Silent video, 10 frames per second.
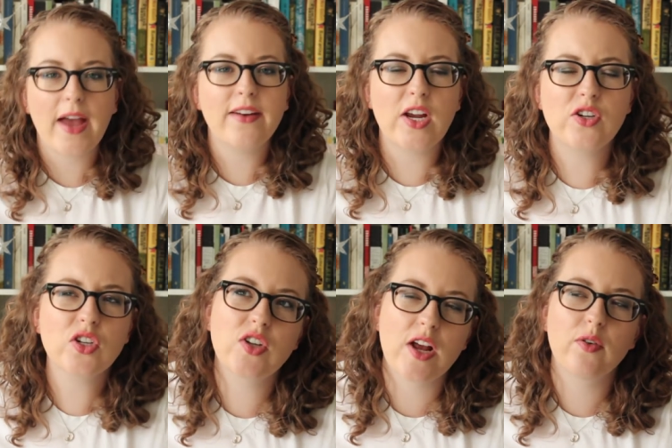and, and
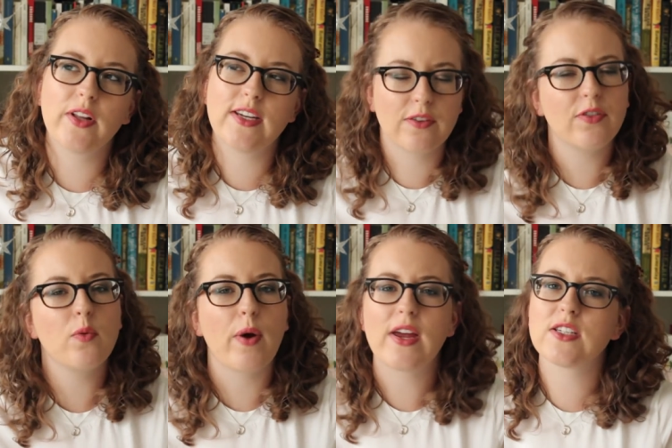just generally different
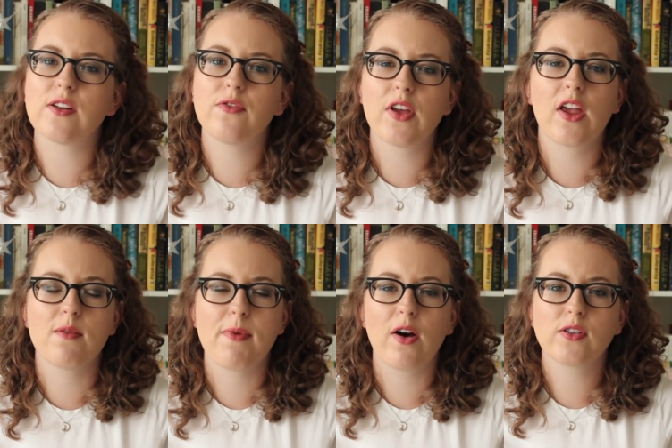ways of thinking
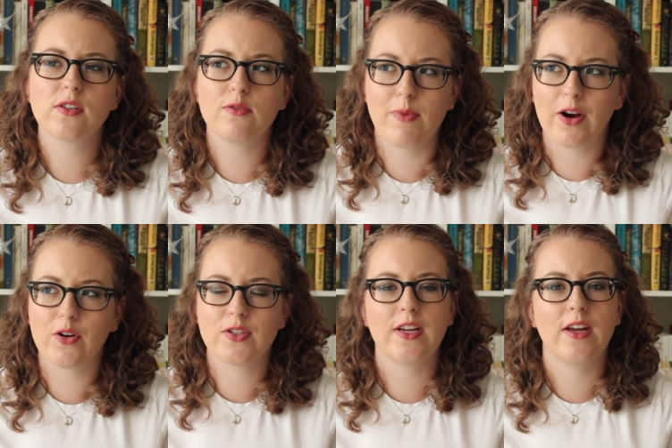about
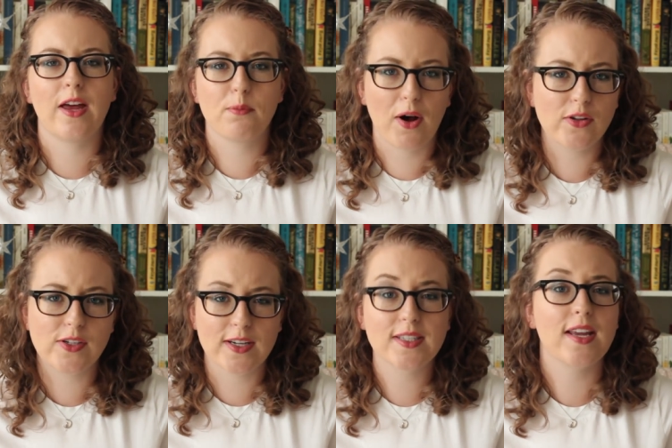democracy and
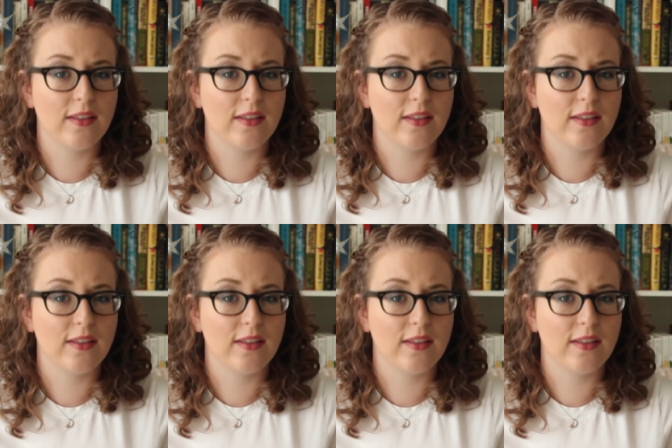politics and